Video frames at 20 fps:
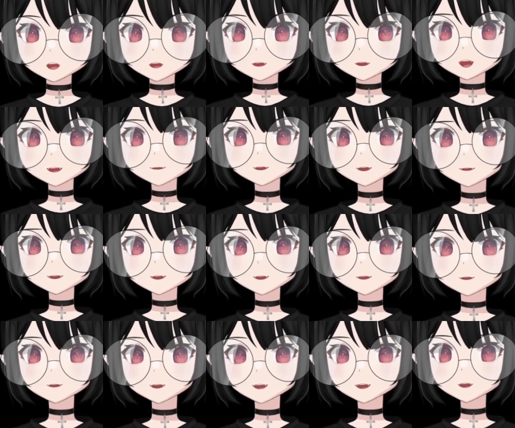everything you
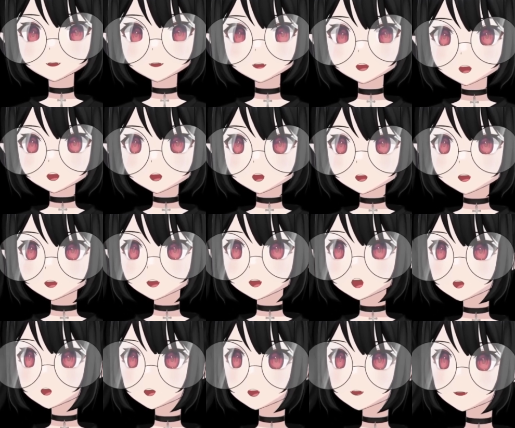need to know
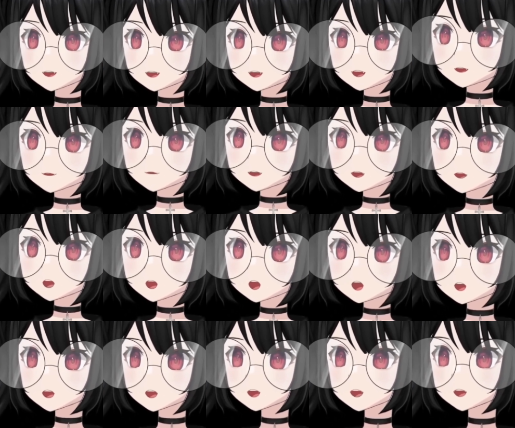about an individual
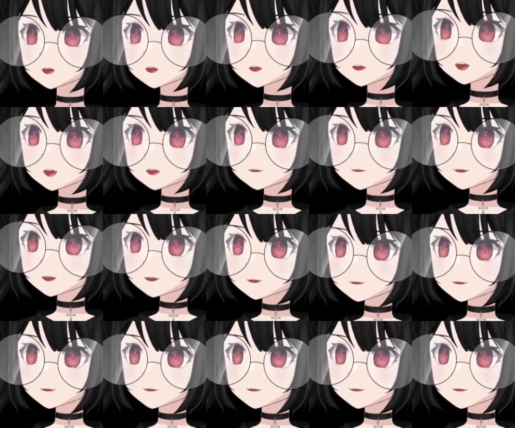like this.